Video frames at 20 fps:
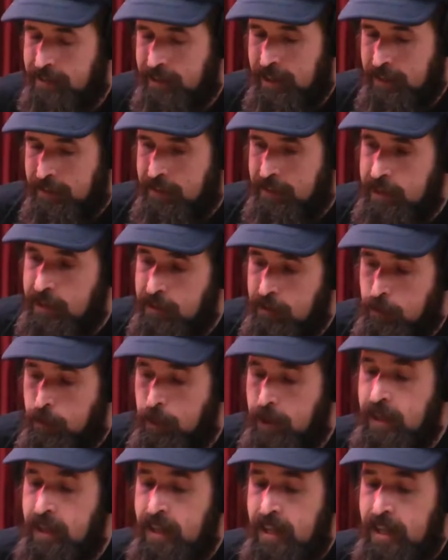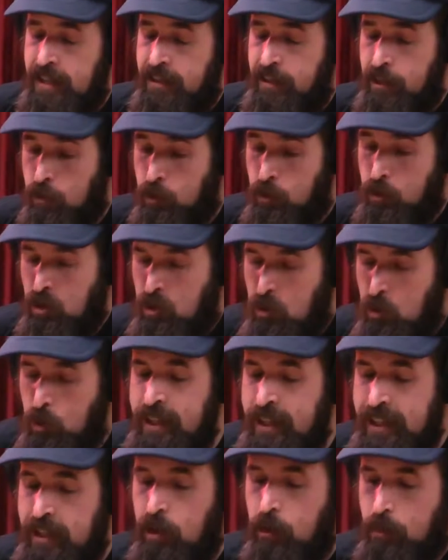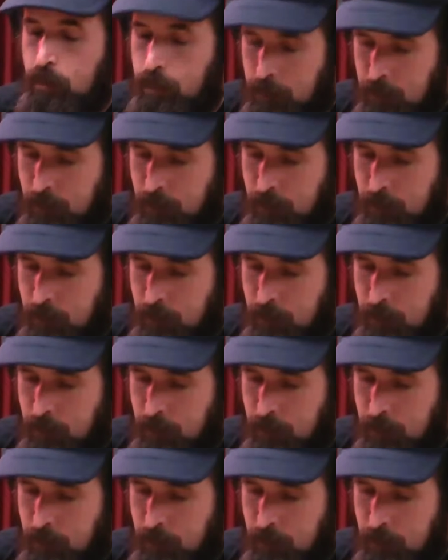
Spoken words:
it is, but the real